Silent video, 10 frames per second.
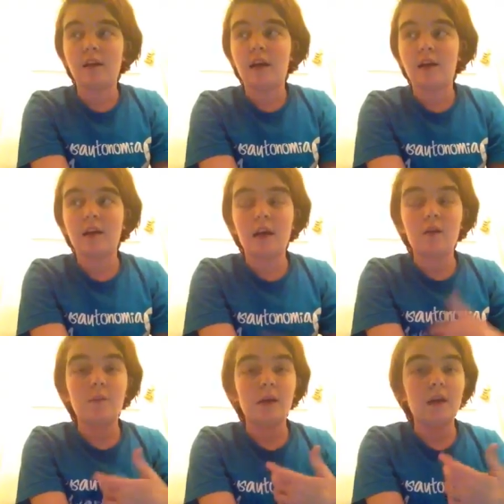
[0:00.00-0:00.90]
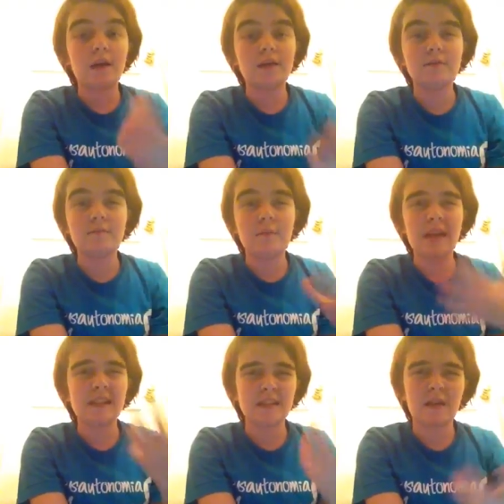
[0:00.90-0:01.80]
got it out because my
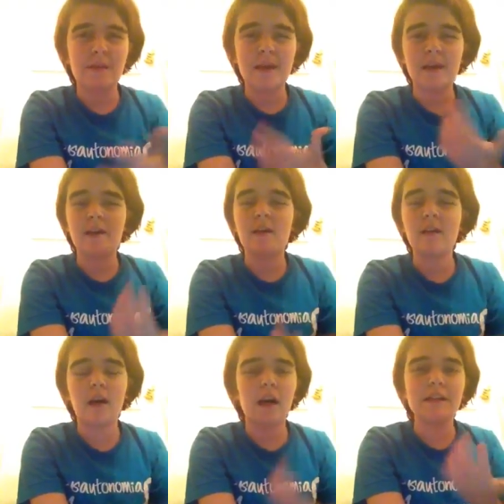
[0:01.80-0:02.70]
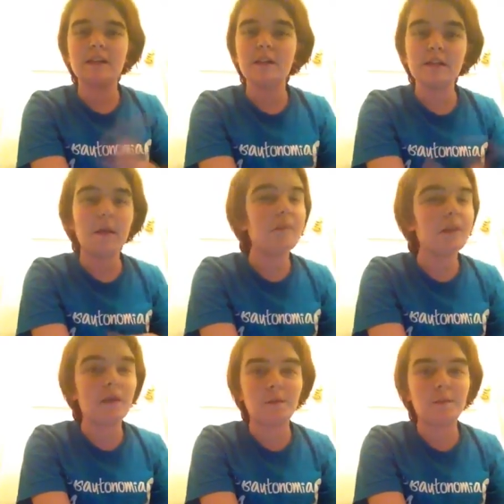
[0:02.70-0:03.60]
stomach, uh,
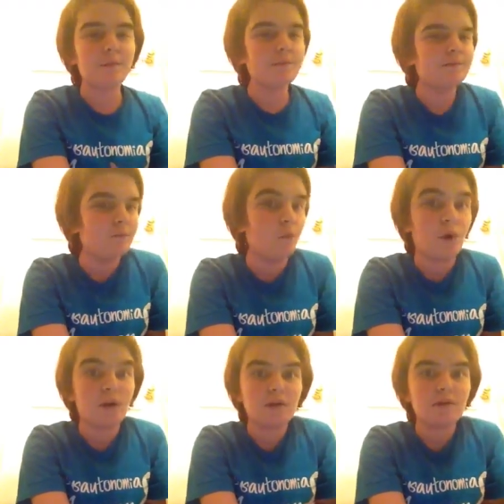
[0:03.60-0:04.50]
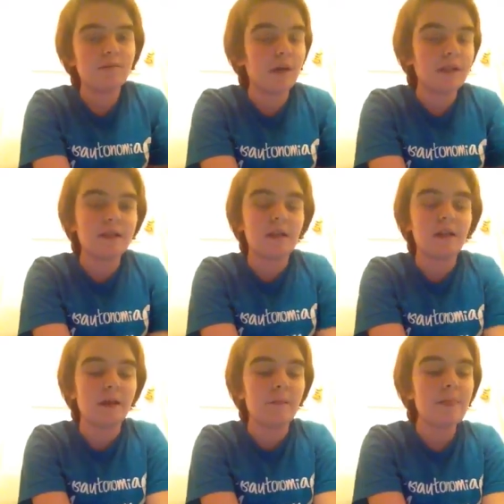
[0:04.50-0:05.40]
something worked
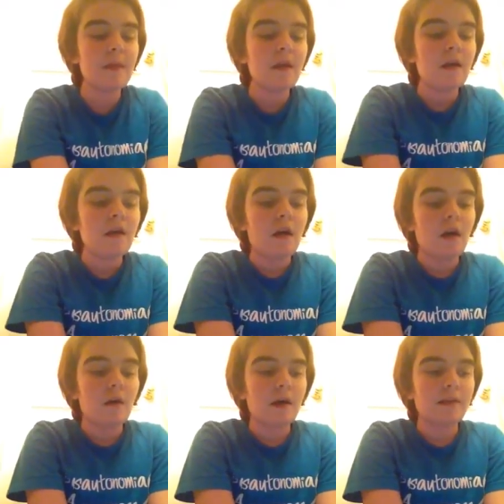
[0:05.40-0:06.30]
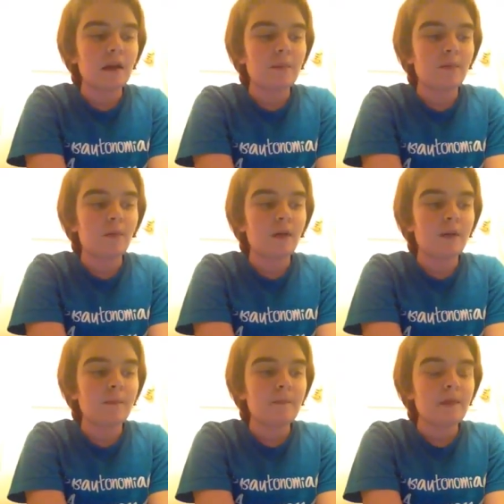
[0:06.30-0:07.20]
basically. Um, at that
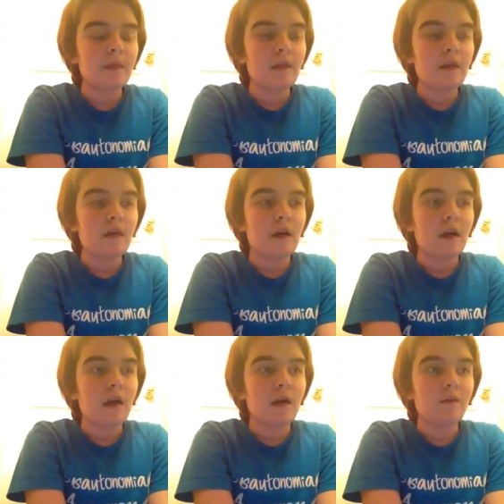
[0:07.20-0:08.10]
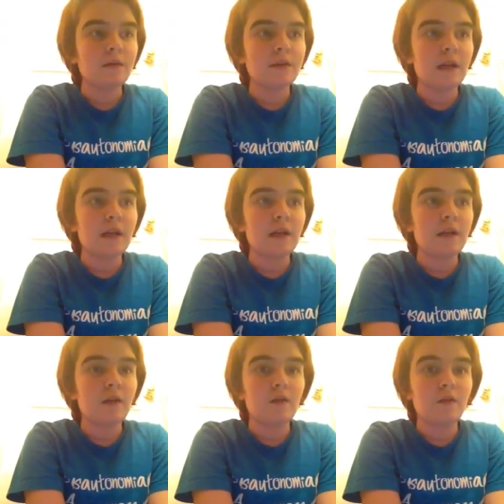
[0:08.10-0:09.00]
point, I was
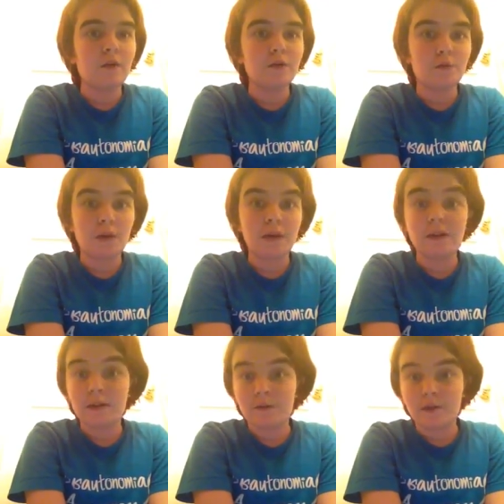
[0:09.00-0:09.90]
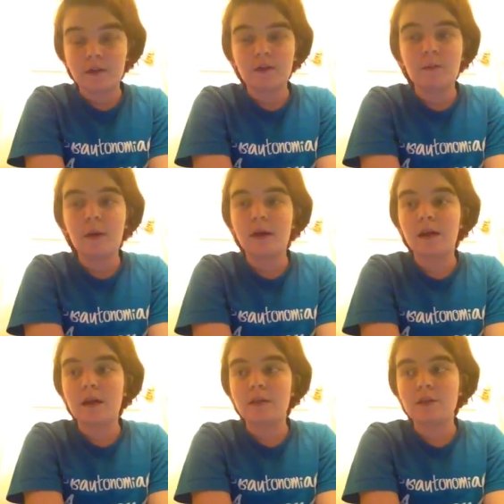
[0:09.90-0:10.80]
taking over 20 different
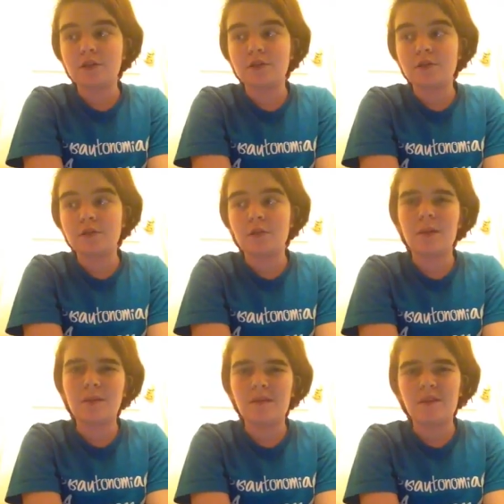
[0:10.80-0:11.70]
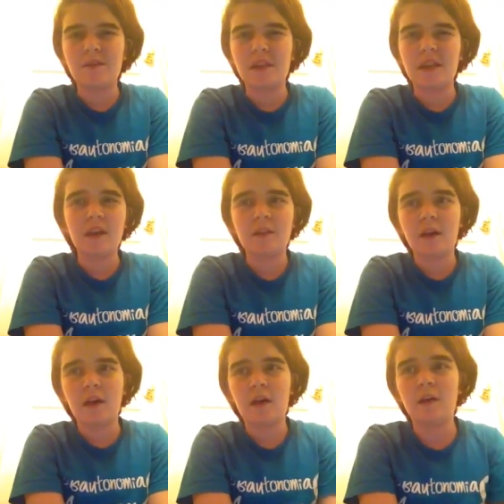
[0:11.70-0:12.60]
medications, or maybe 15. I,
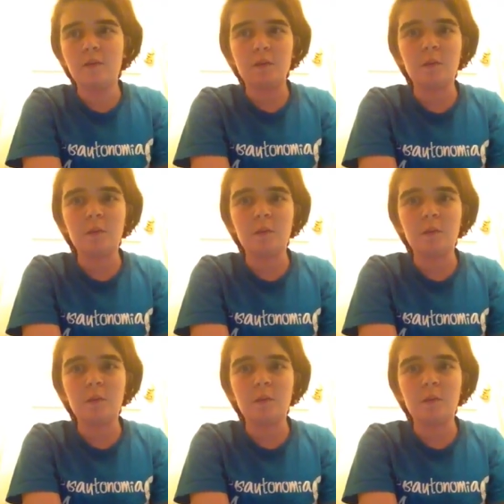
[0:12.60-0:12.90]
I it